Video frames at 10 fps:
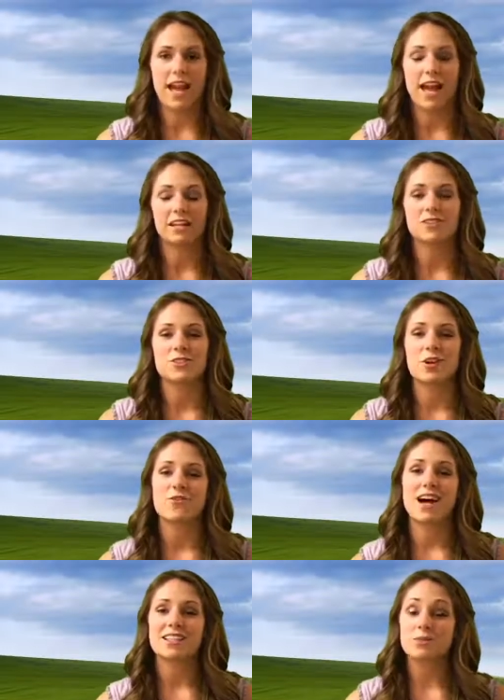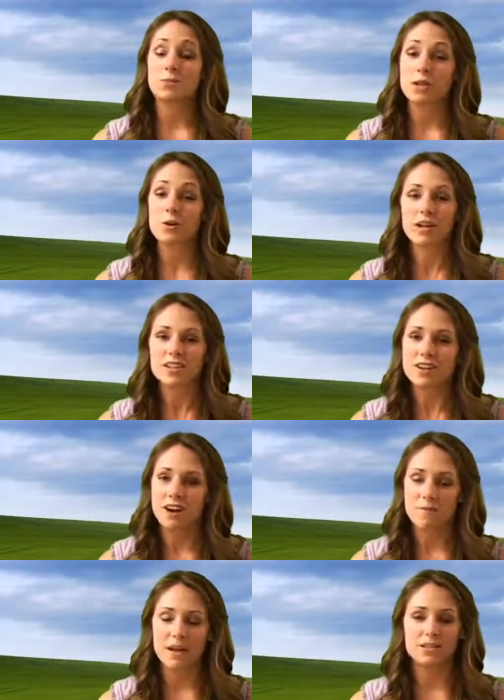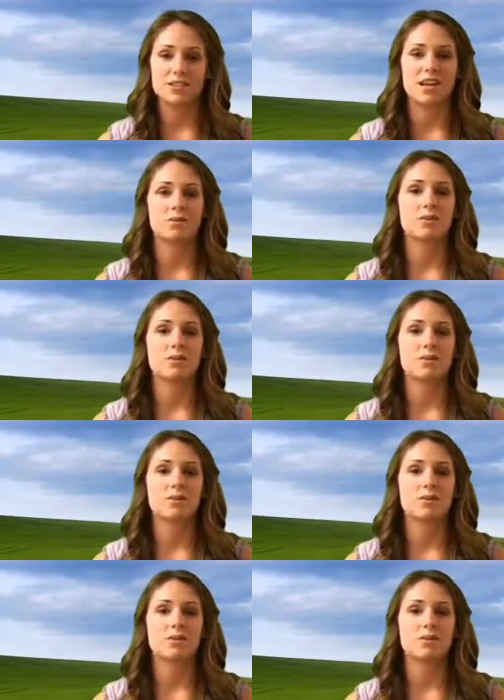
And so that's what we are going to talk about today.